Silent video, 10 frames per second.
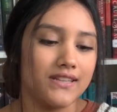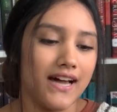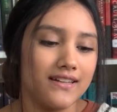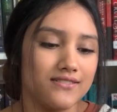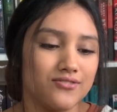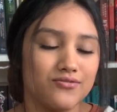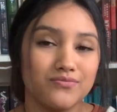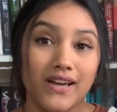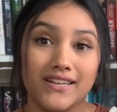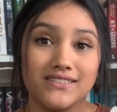
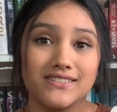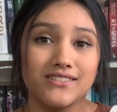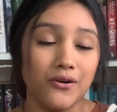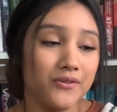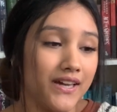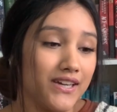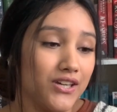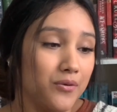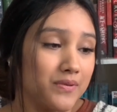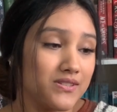I don't like
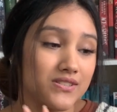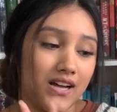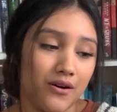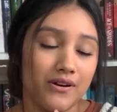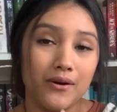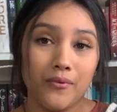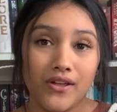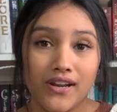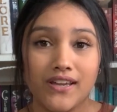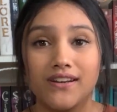you, but it's not what I
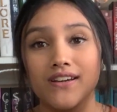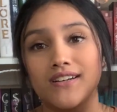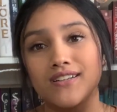wanted.